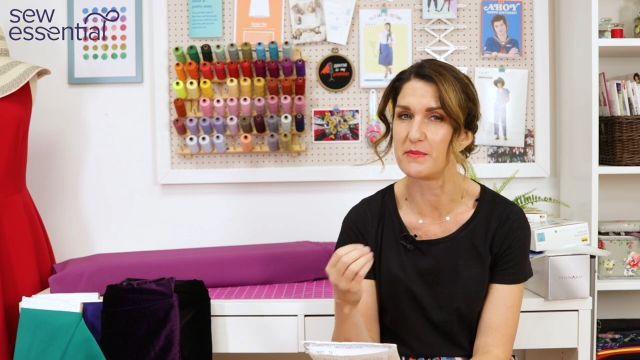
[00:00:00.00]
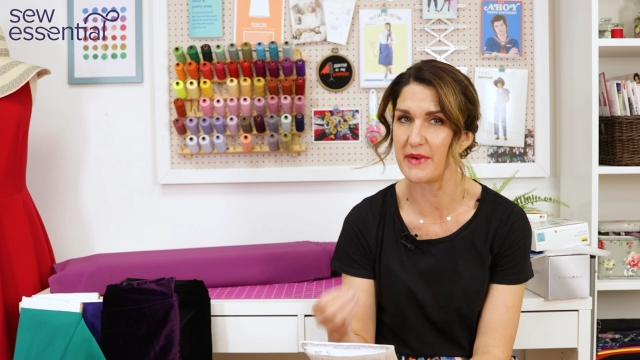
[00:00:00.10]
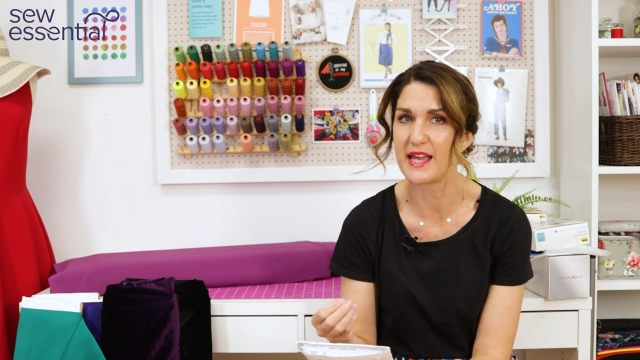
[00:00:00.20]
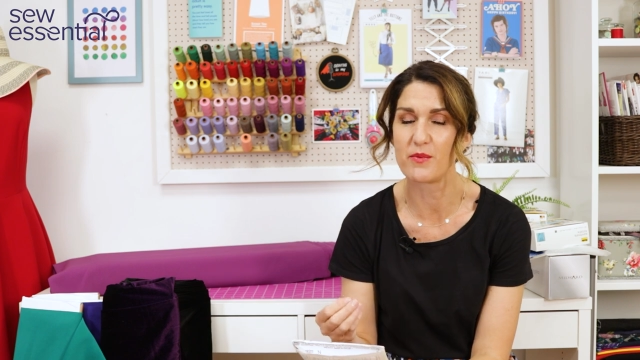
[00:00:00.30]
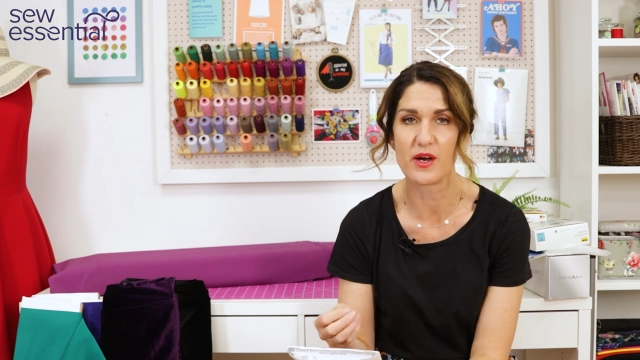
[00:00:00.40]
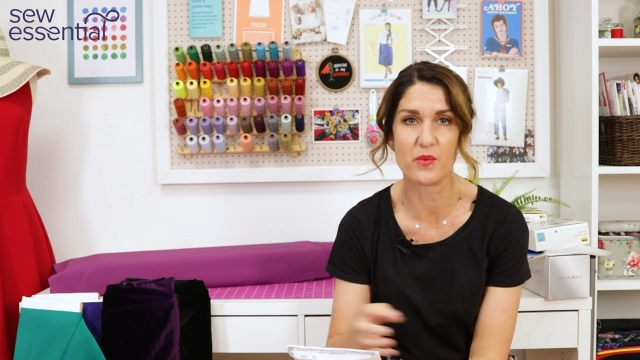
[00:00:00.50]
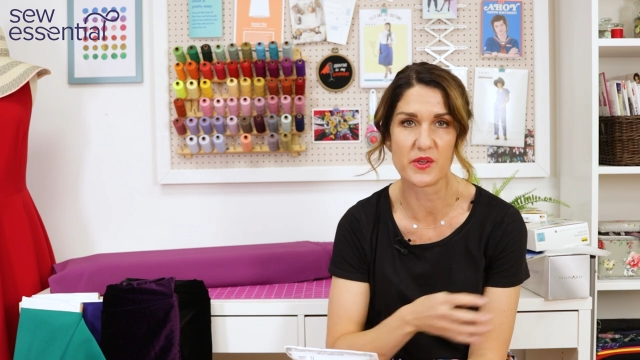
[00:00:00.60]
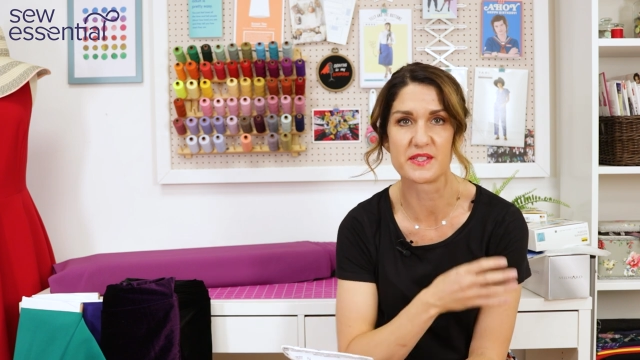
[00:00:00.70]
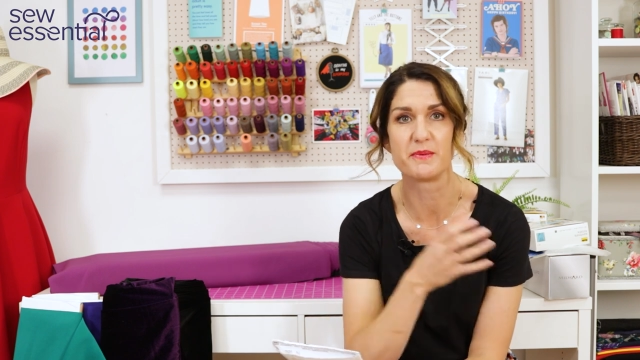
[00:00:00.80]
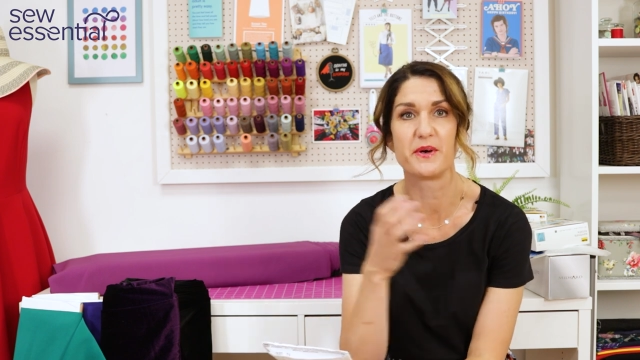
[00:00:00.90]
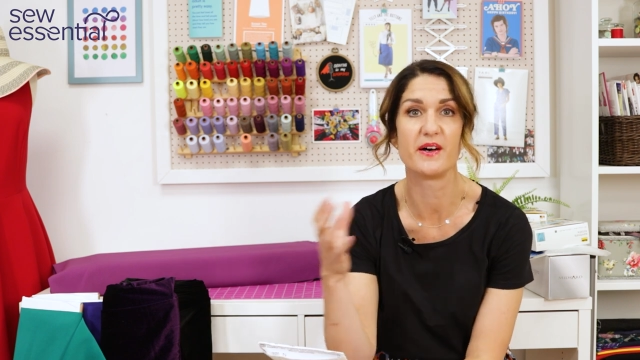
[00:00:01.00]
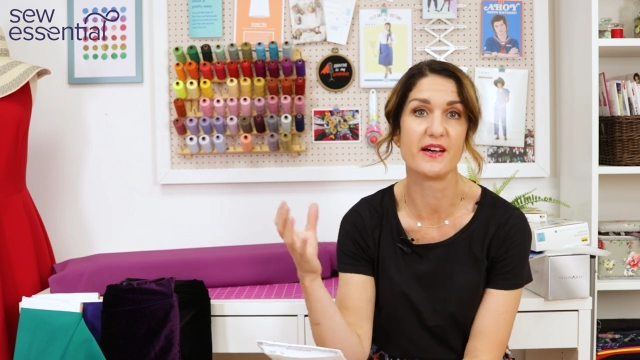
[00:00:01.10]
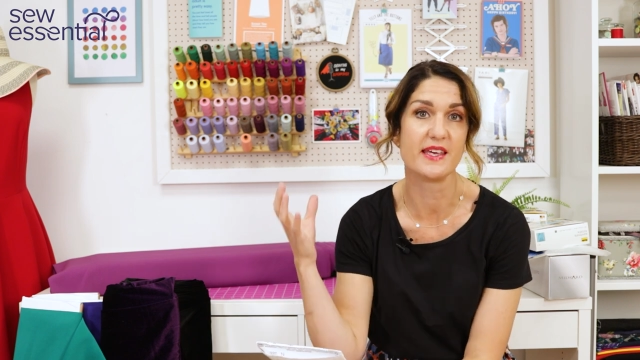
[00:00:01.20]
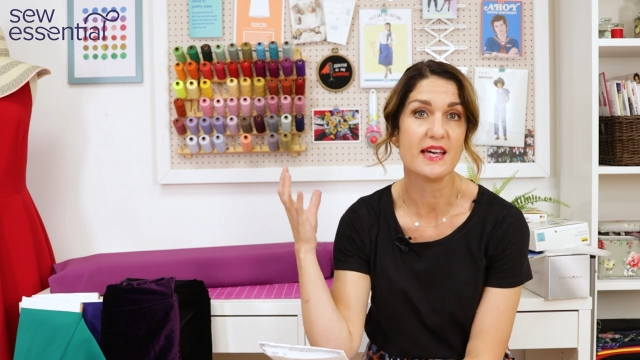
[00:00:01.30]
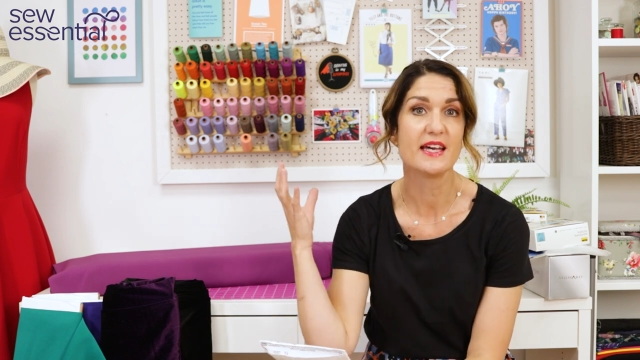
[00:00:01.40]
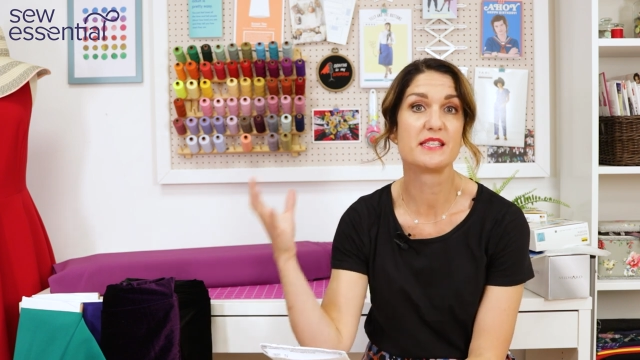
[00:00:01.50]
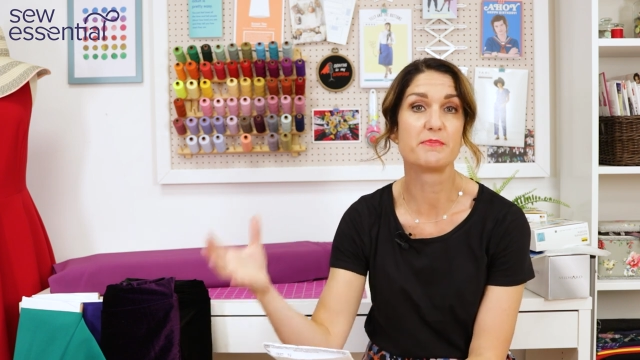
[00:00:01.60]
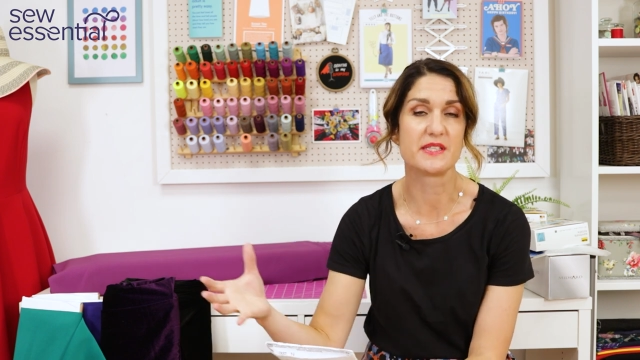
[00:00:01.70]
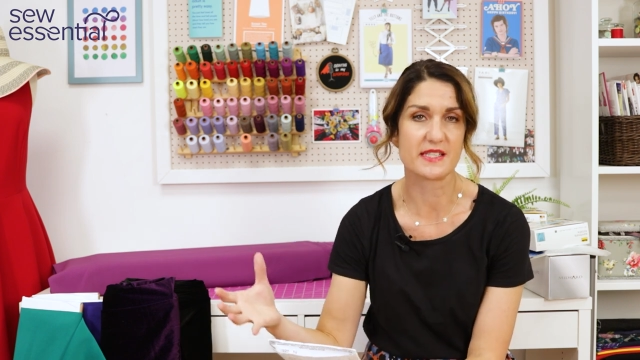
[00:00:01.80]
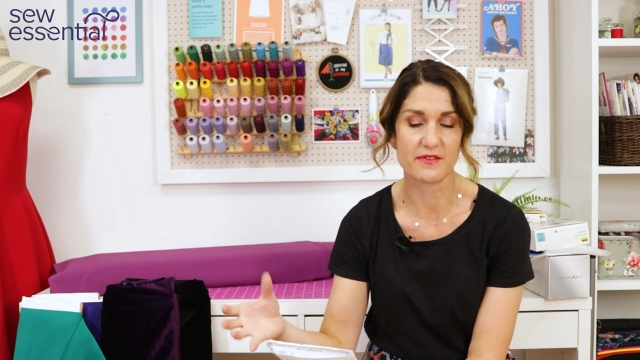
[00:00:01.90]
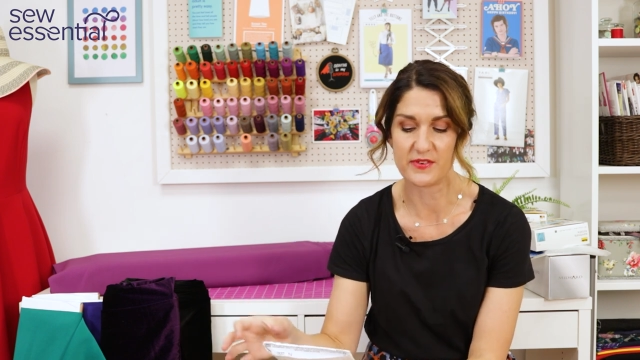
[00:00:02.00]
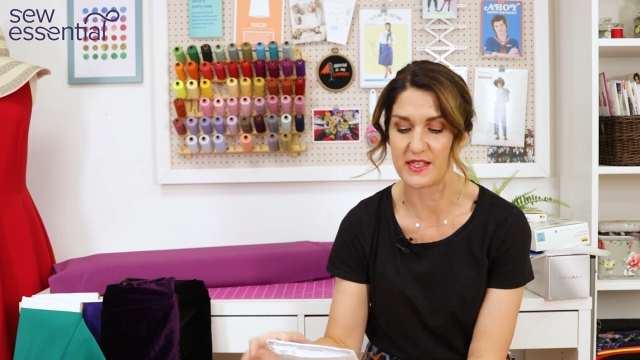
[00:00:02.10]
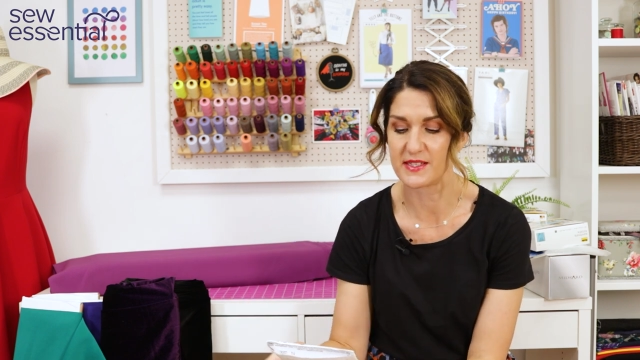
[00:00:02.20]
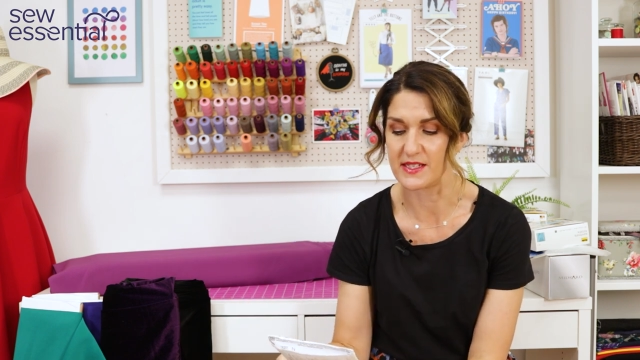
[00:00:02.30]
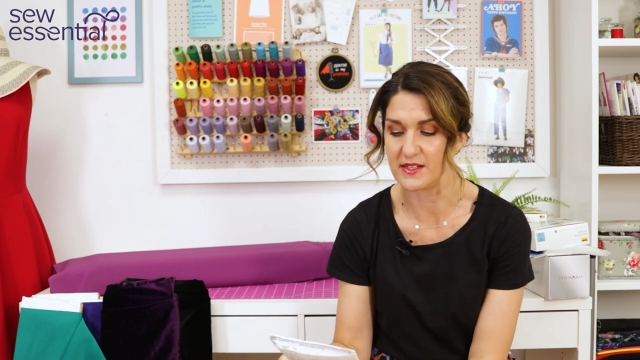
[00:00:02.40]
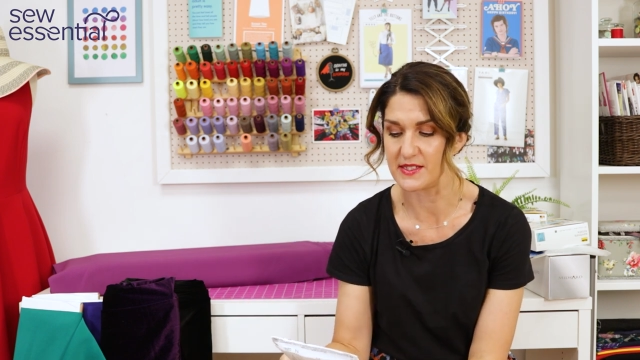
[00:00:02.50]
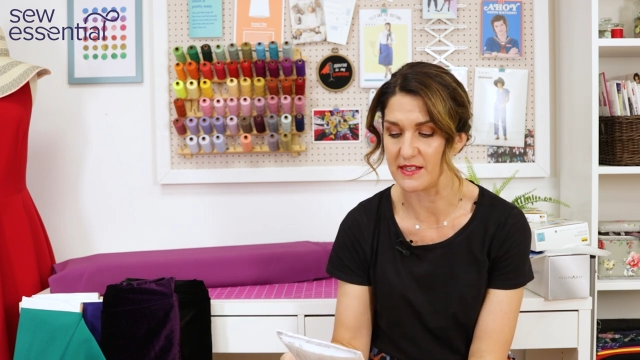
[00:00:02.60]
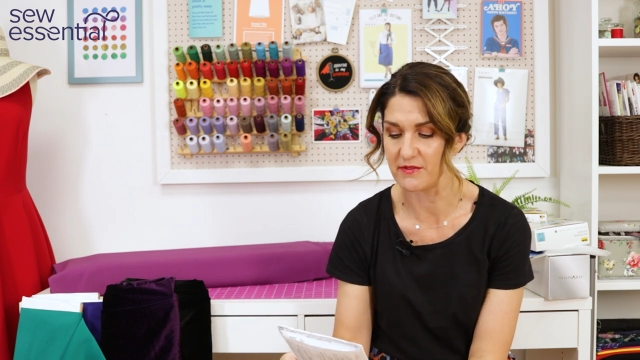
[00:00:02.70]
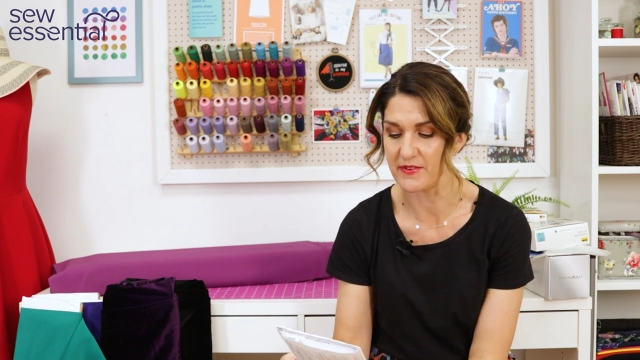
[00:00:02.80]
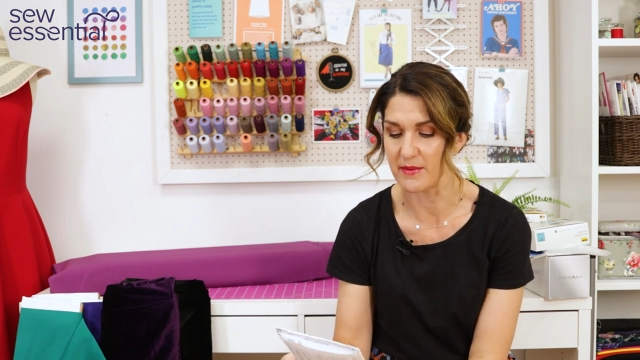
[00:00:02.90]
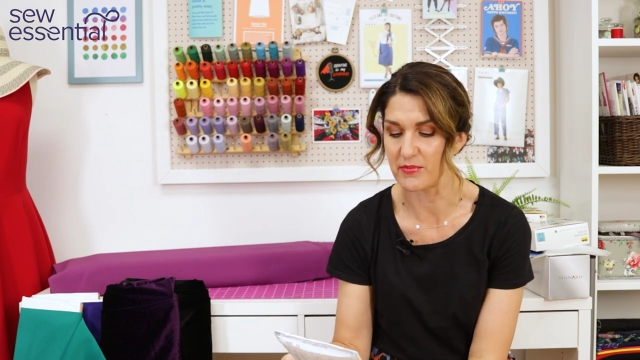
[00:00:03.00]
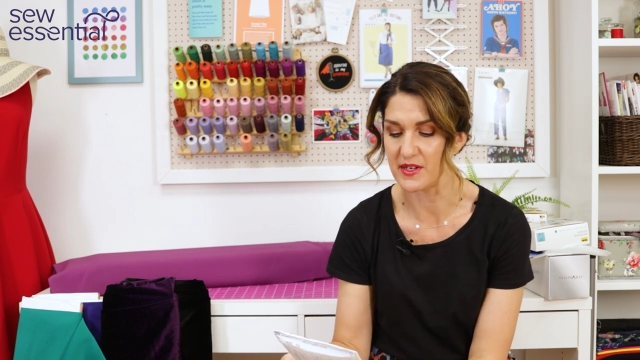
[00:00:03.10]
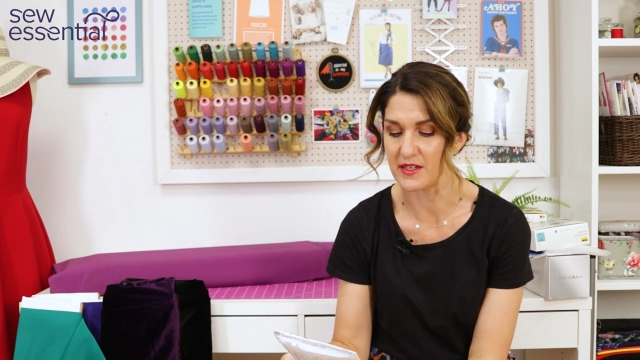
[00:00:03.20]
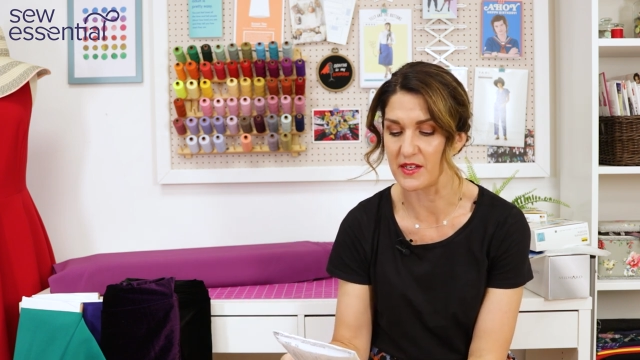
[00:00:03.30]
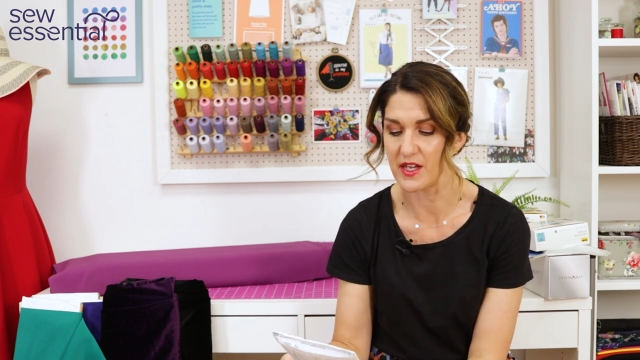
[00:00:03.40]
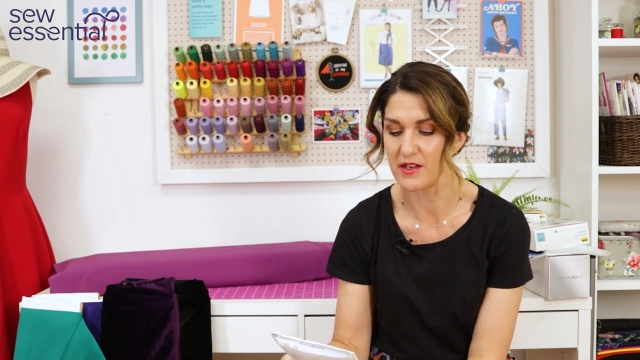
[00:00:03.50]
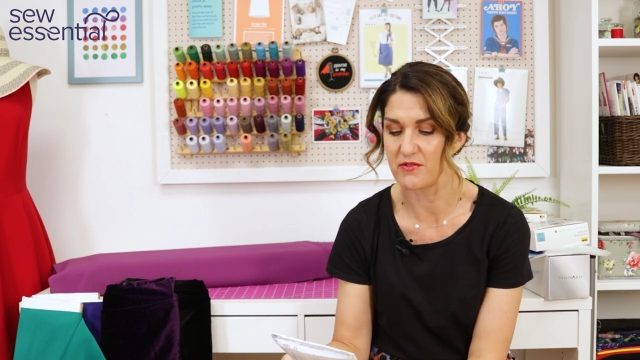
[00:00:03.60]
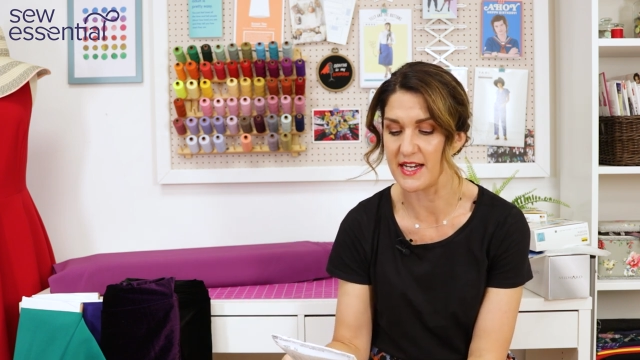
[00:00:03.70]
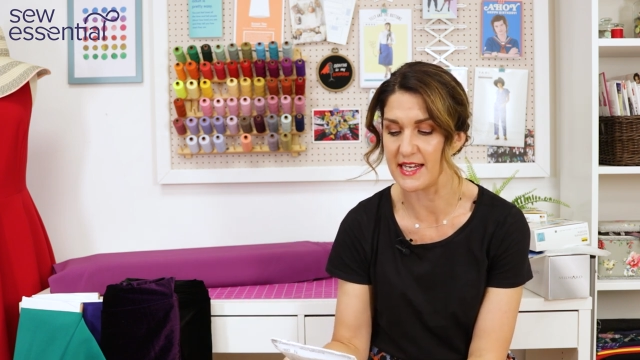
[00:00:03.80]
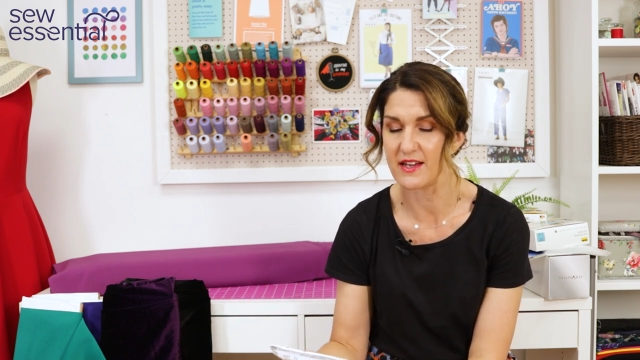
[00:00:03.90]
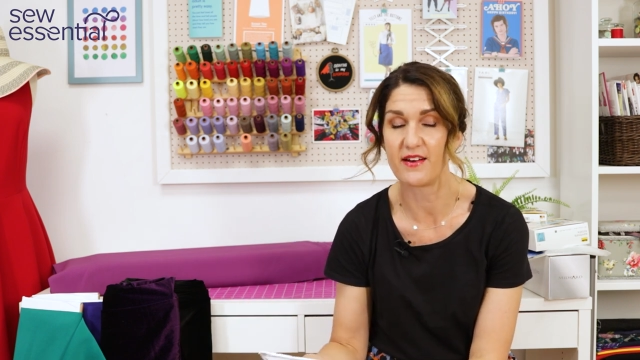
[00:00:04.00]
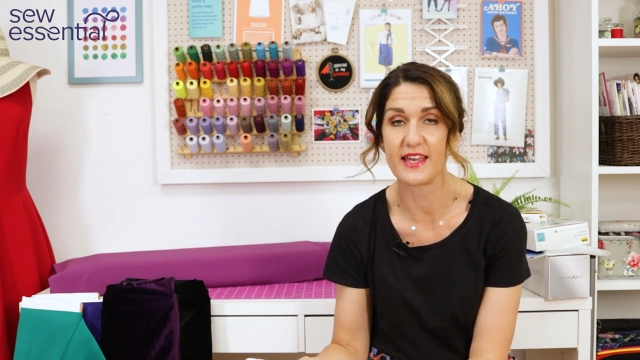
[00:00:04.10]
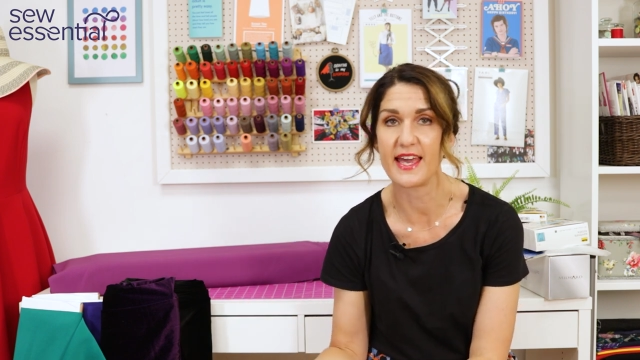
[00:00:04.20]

you may well want to buy specific suiting fabric and go really high